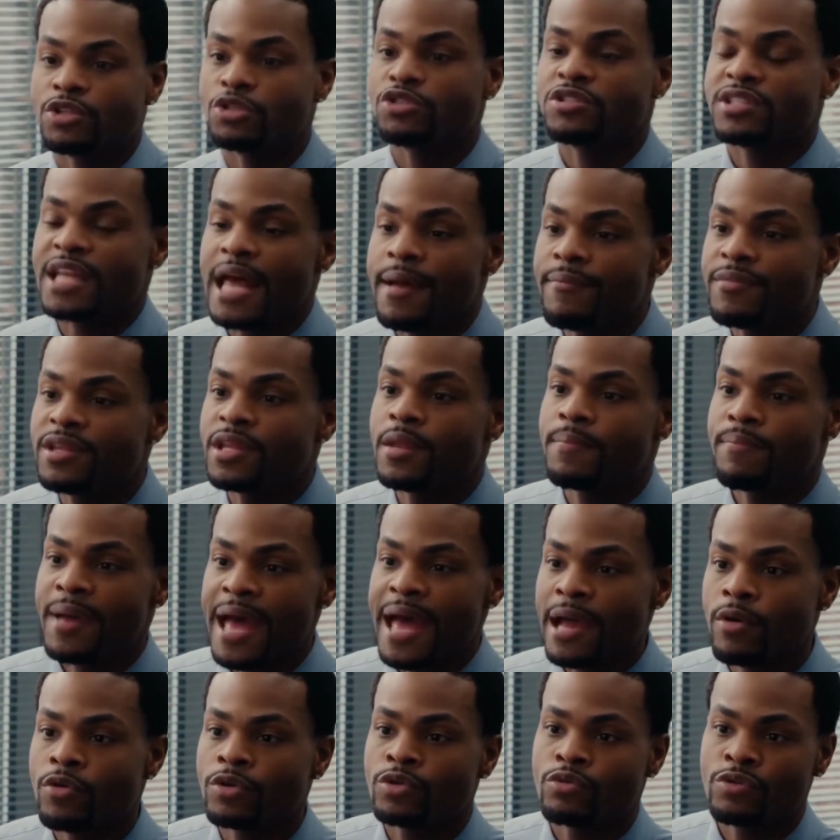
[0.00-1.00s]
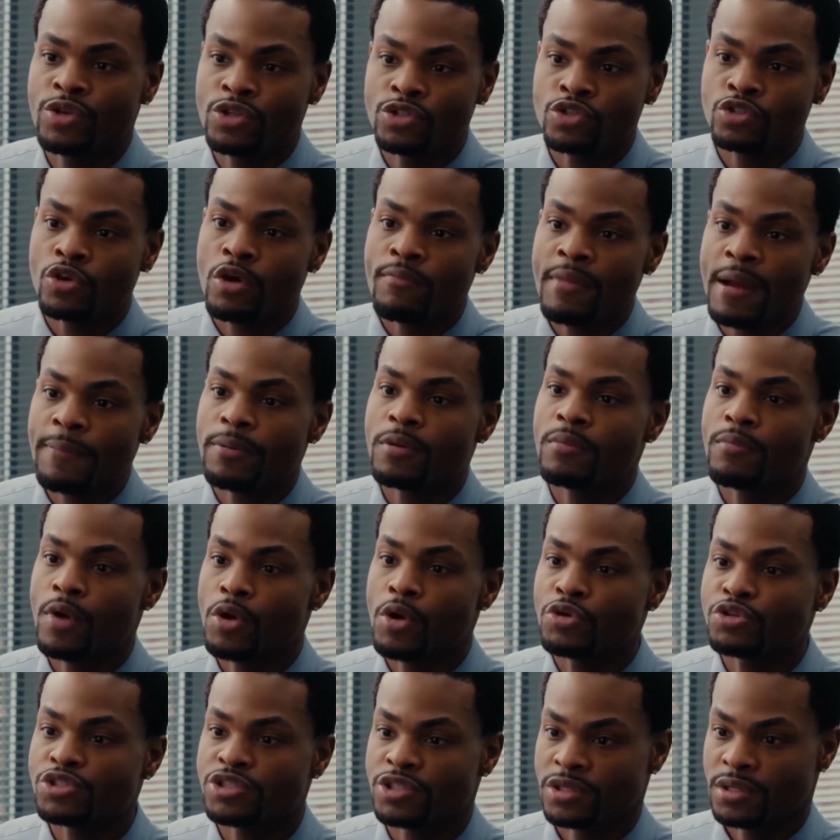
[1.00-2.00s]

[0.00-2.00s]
it was Max who convinced his boss to hire